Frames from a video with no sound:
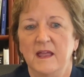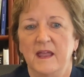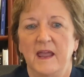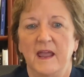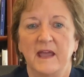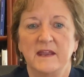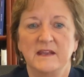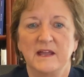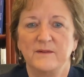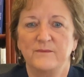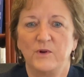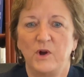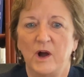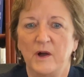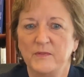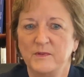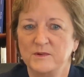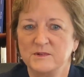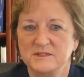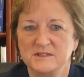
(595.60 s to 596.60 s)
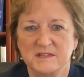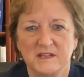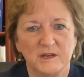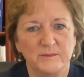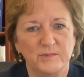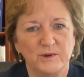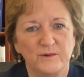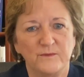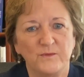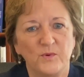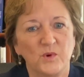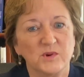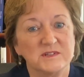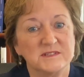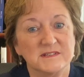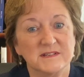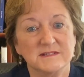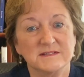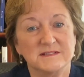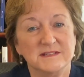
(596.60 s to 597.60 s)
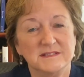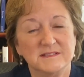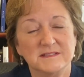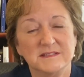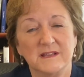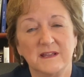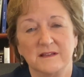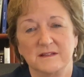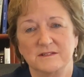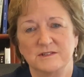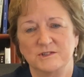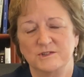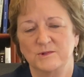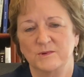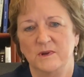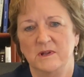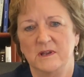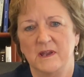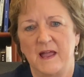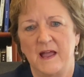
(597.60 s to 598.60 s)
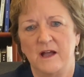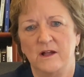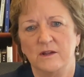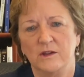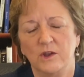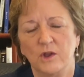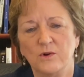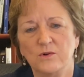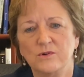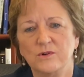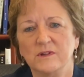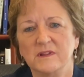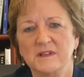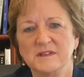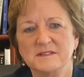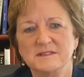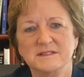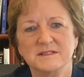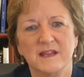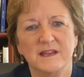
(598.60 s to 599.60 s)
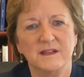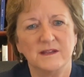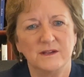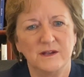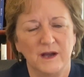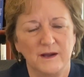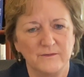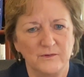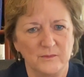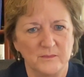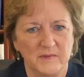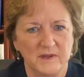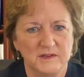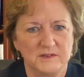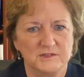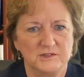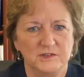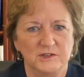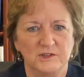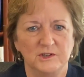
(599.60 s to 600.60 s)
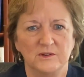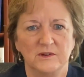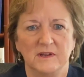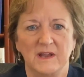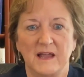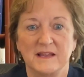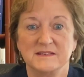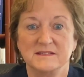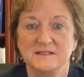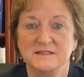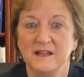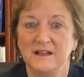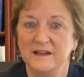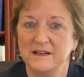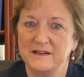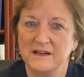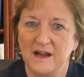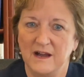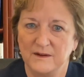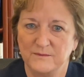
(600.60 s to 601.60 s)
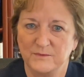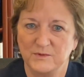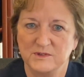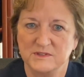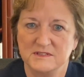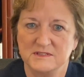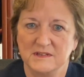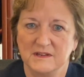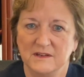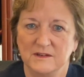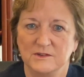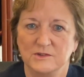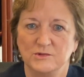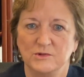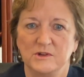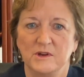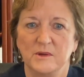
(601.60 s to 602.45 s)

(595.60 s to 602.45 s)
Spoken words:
And I've authored Senate Bill 466 to allow local and state government to utilize teleconferencing during